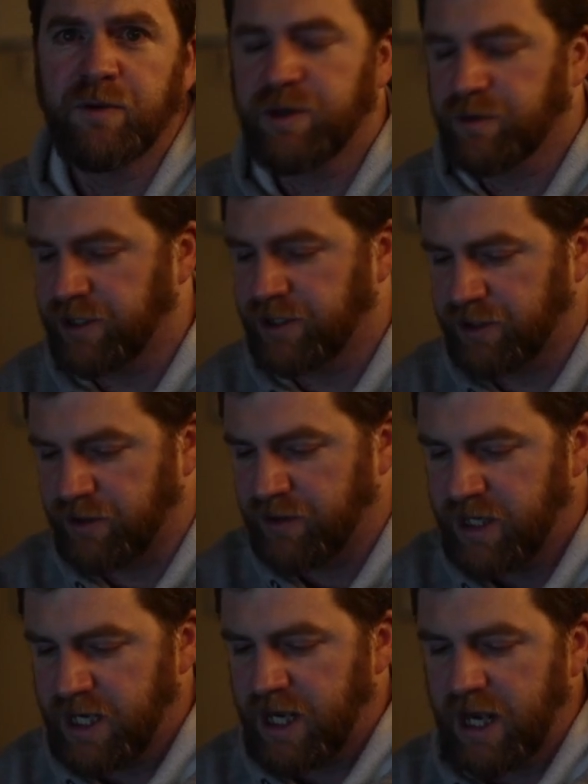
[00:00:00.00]
want to do.
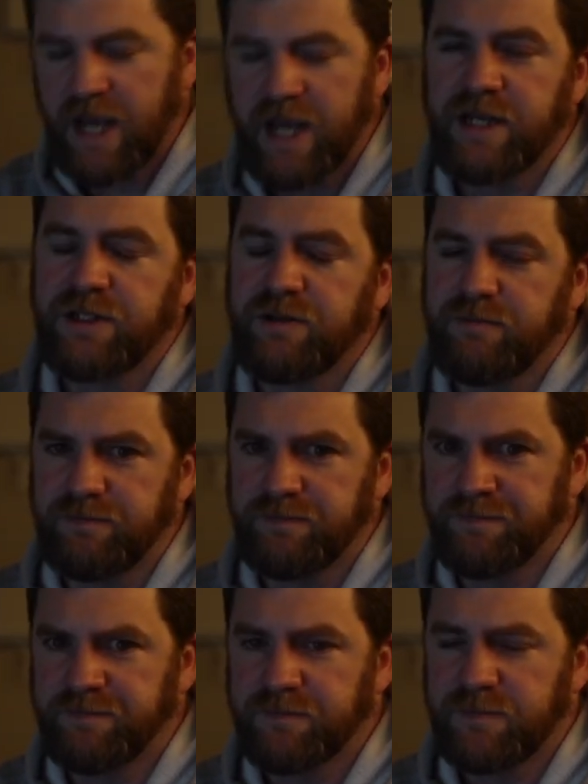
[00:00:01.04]
And it's,
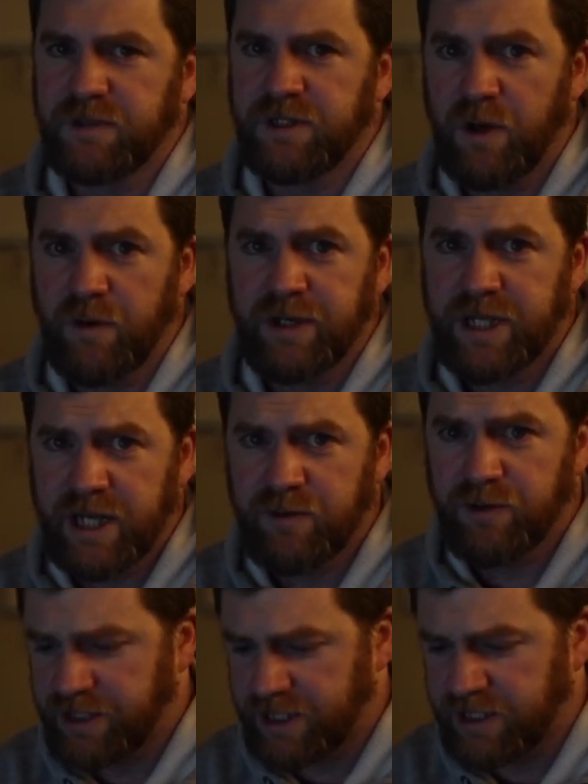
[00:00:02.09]
knowing
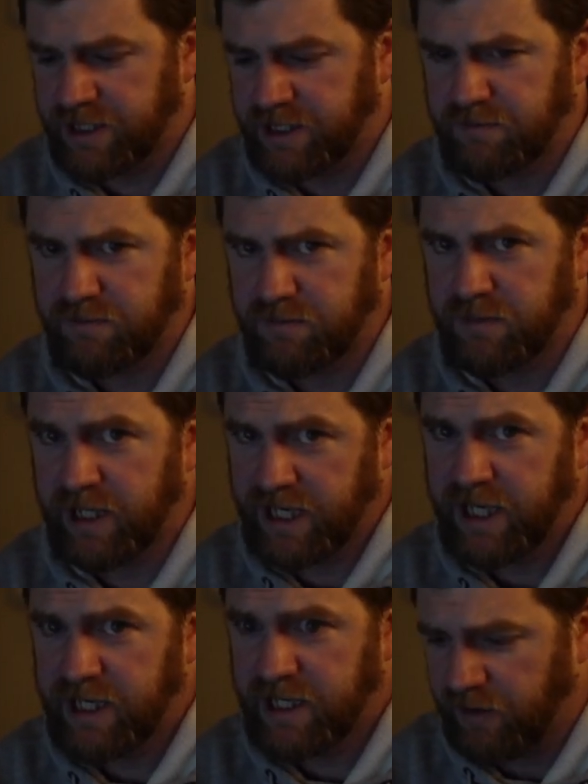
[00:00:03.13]
keywords is the
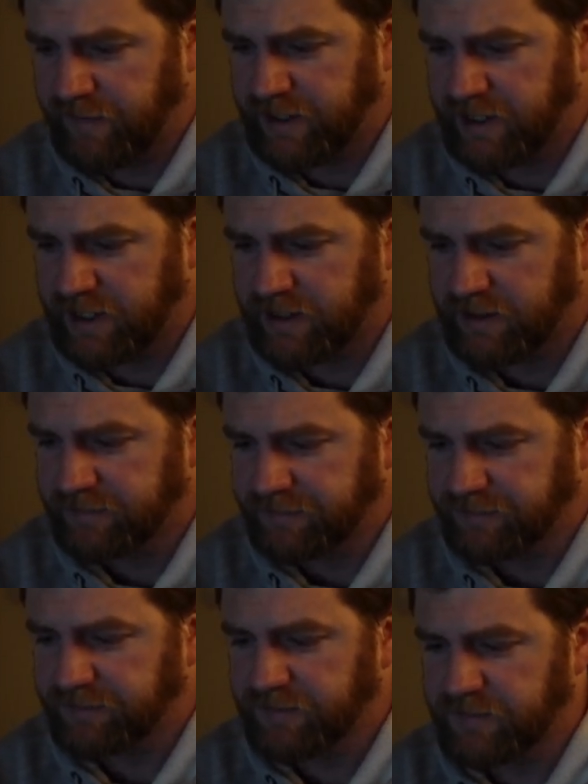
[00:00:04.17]
key, obviously.
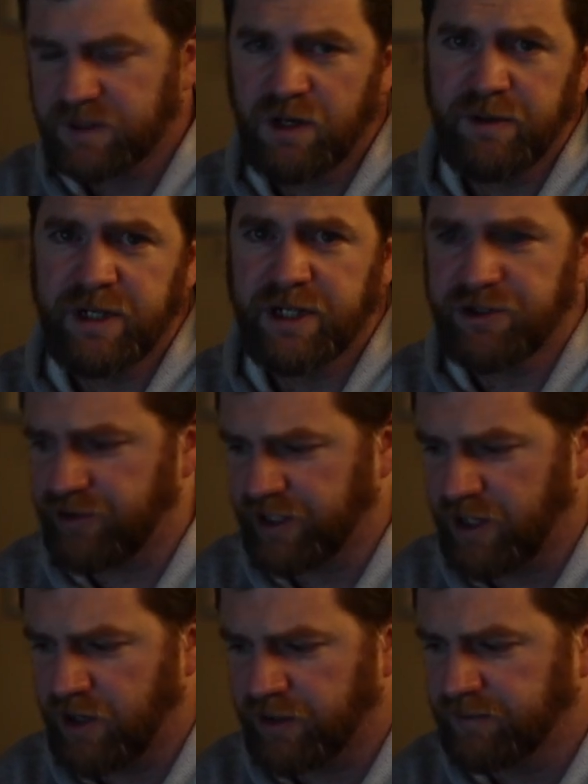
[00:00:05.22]
I'm going to get a drink.
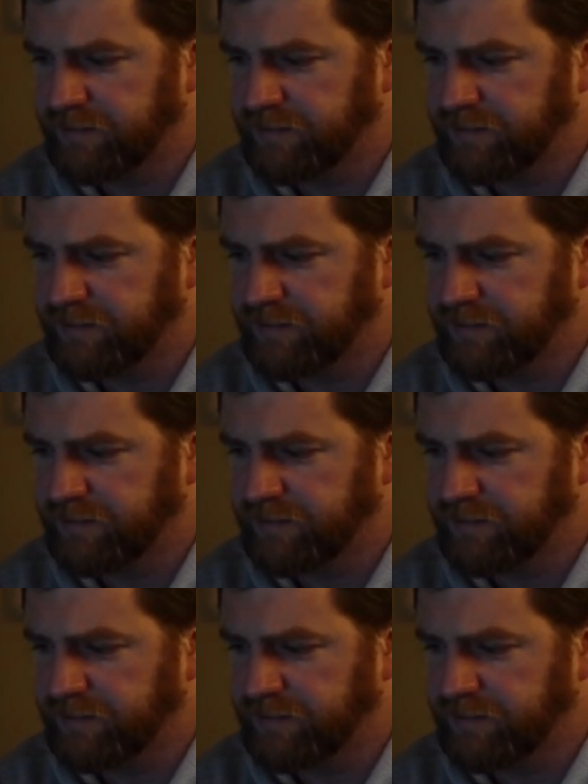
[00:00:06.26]
Hold on.